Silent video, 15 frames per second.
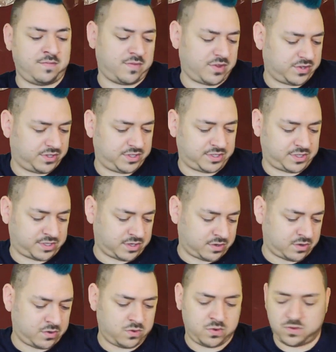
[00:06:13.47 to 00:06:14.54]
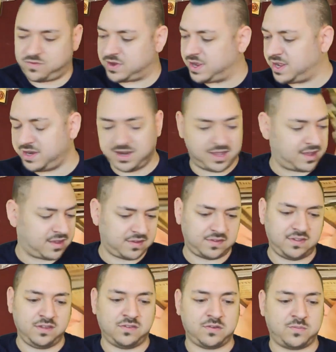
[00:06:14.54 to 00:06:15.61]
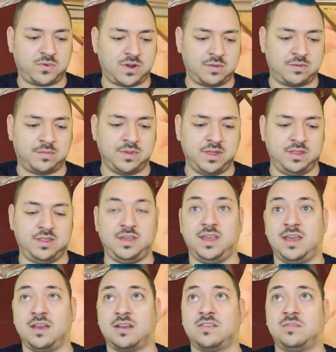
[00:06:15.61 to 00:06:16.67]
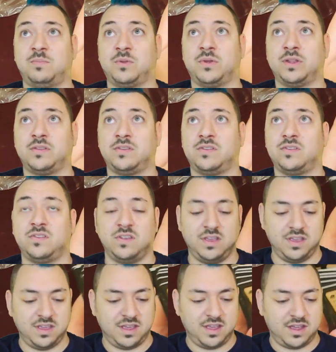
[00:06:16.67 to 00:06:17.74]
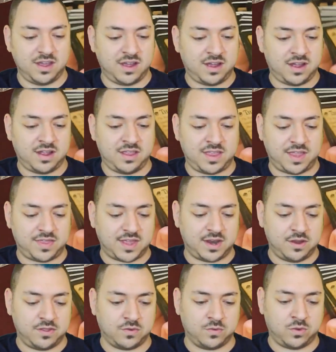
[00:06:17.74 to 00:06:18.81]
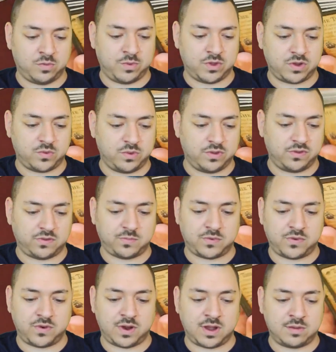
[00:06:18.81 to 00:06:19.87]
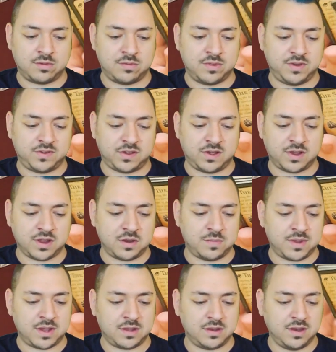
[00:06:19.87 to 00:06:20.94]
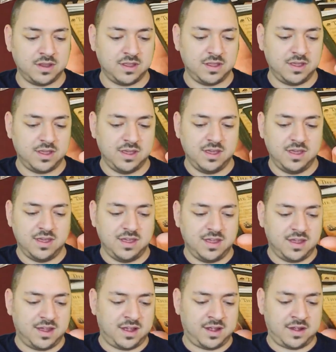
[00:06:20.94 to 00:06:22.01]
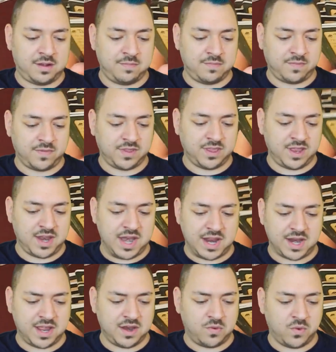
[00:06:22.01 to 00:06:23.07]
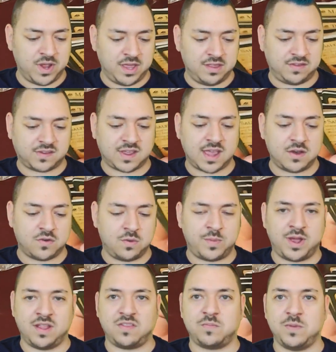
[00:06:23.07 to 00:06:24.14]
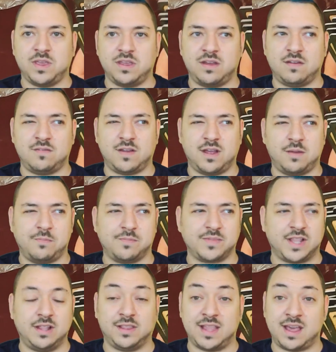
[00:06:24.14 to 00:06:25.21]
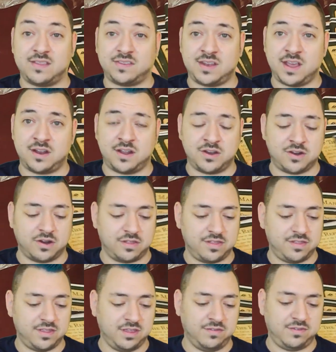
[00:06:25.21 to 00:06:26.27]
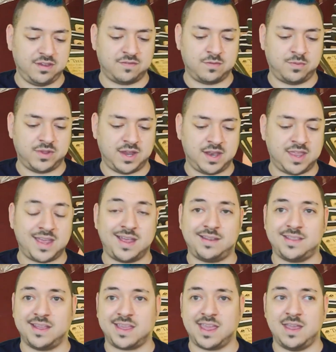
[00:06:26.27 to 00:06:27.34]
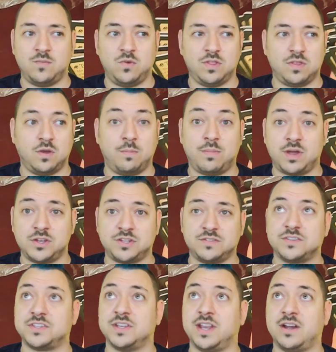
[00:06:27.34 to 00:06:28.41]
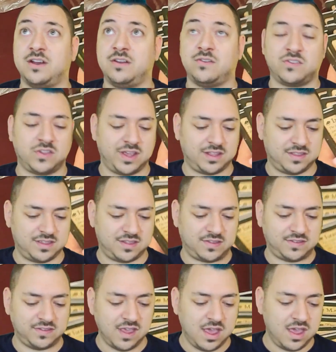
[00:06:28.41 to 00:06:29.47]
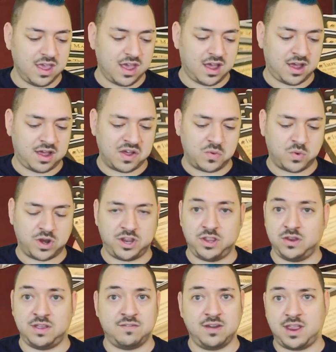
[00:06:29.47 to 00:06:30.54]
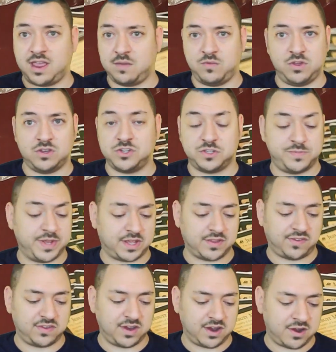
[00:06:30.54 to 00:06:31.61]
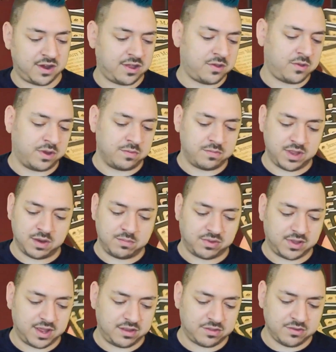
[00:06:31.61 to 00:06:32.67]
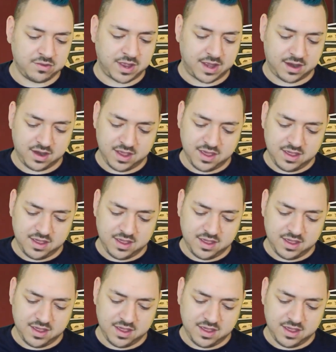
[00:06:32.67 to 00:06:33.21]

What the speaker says: So if I had to guess, these are probably the exploits that other rulebook was probably talking about. And in a way, this kind of reminds me of Last Night on Earth. If you ever played that, that came with a bunch of scenarios like this, where every game you can just pick a scenario and play through that.